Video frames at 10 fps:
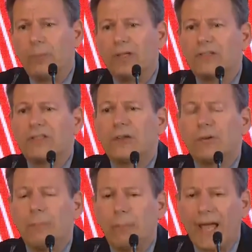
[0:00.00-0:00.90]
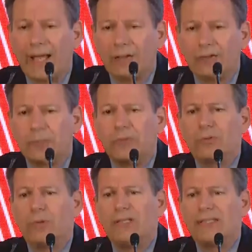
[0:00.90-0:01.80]
because there were battles
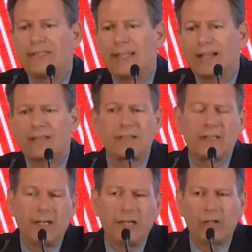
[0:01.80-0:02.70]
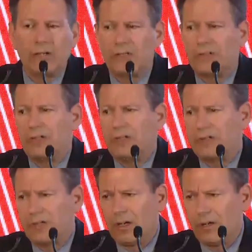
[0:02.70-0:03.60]
between sects and
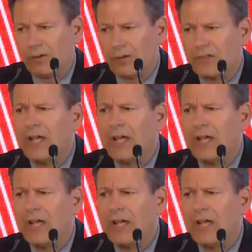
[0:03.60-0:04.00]
heresies and others